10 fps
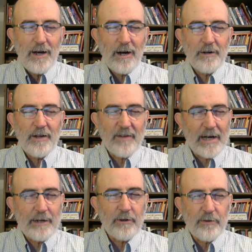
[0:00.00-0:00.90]

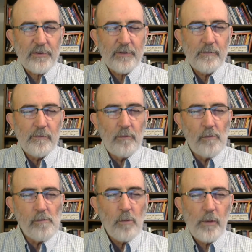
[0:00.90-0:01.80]
desires.
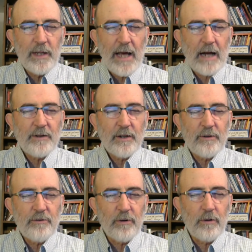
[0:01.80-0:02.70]
We lack the
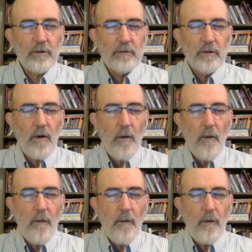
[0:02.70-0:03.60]
control.
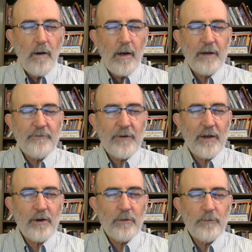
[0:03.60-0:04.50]
And
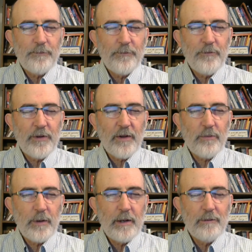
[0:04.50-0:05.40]
Father, for this
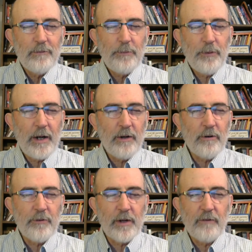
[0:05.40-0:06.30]
we pray your
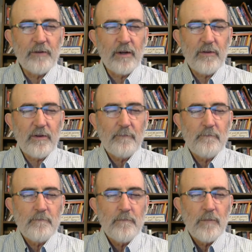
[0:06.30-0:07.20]
forgiveness.
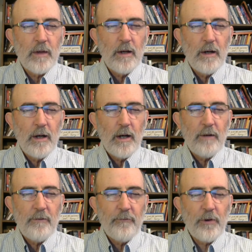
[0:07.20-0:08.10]

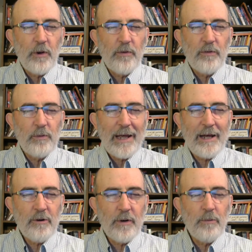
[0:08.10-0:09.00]
For those
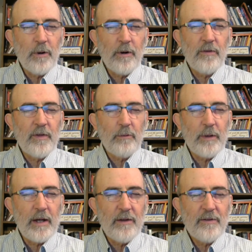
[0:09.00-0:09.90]
angry words that
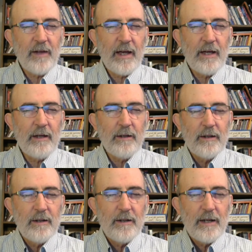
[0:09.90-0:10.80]
we say
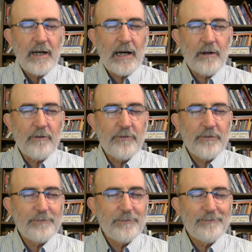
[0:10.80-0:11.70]
out of
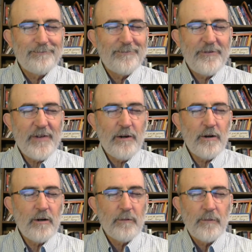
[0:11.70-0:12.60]

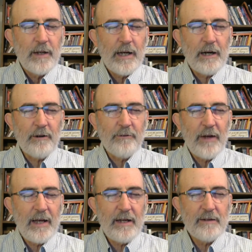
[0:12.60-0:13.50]
fear, out of
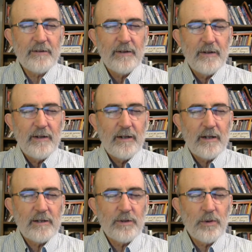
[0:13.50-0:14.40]
hate,
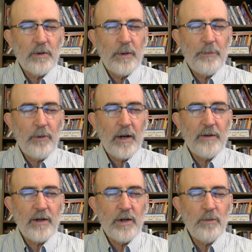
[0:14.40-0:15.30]
Lord, we pray
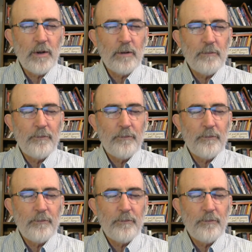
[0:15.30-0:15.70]
that you will